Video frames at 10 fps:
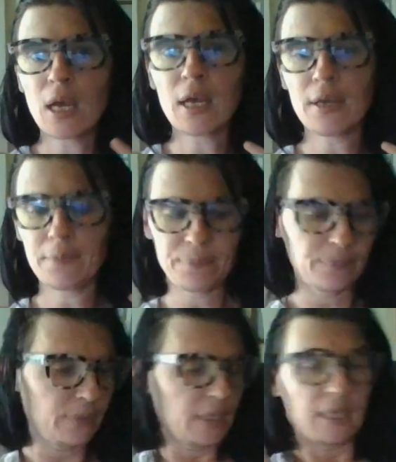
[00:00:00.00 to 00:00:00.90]
Um,
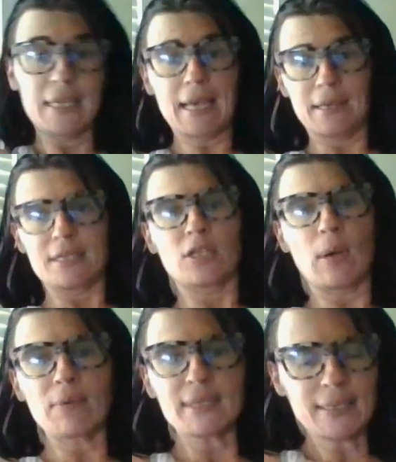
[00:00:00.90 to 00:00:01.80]
yeah,
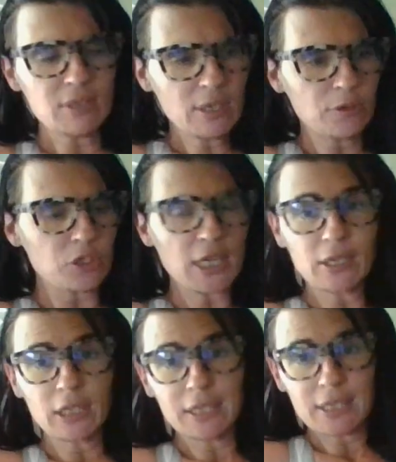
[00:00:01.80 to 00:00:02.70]
so I received another
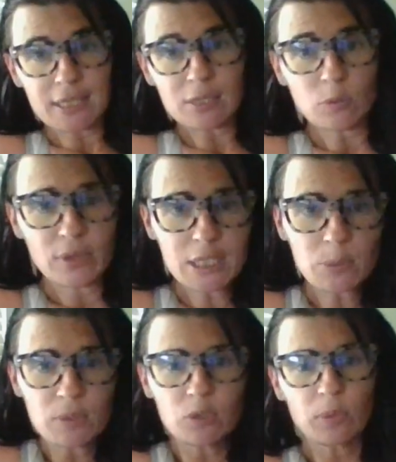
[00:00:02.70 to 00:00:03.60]
channeling. This is
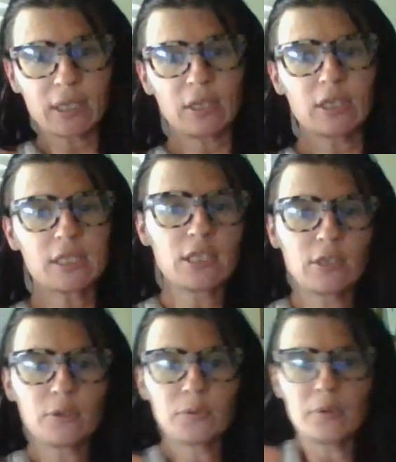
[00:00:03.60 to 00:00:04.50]
this one's really good
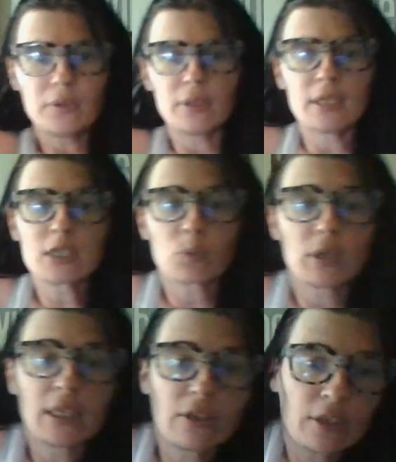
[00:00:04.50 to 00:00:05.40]
too. It's
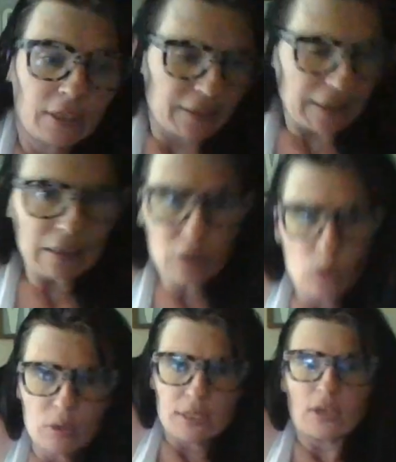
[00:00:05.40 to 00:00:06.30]
really good.
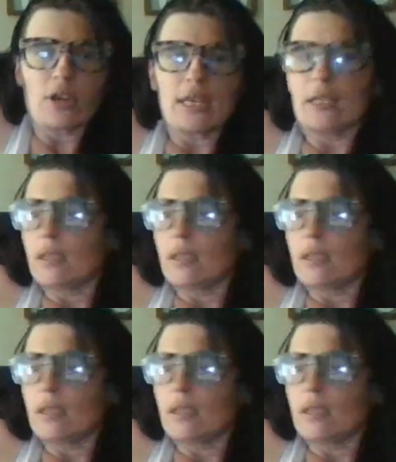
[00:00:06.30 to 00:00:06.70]
Oh, sorry.